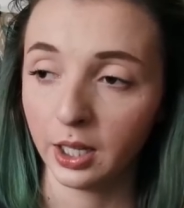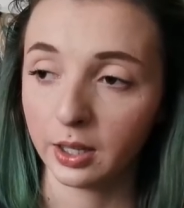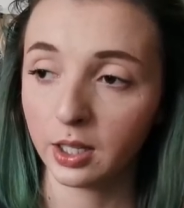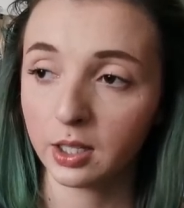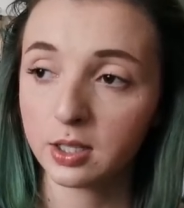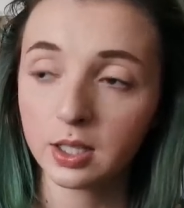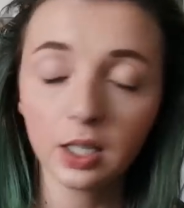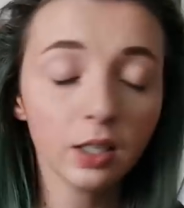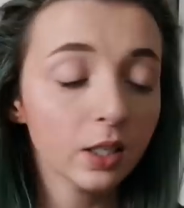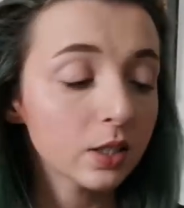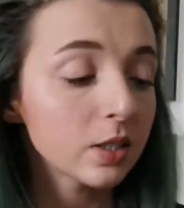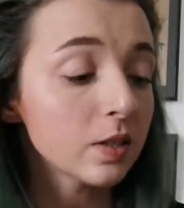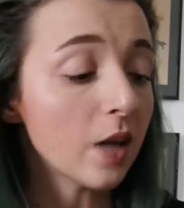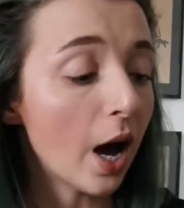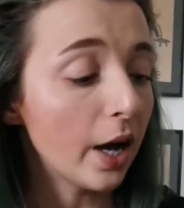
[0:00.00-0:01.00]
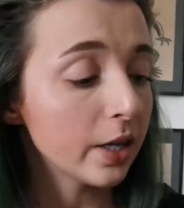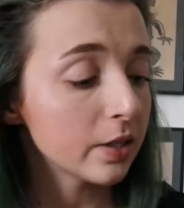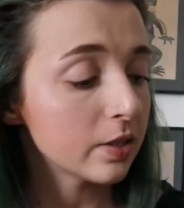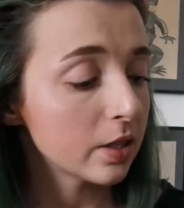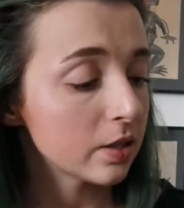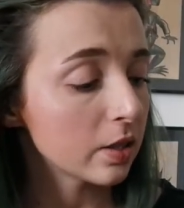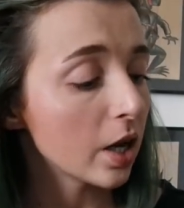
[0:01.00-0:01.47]
This thing gets as hot
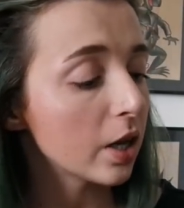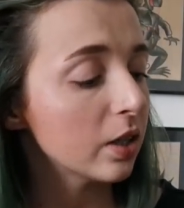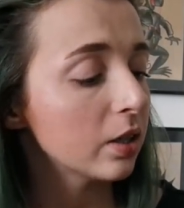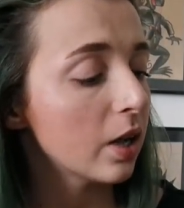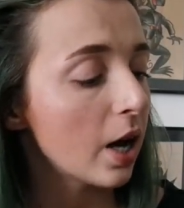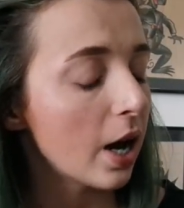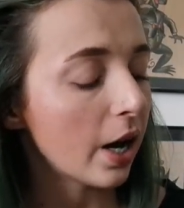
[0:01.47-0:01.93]
as the sun.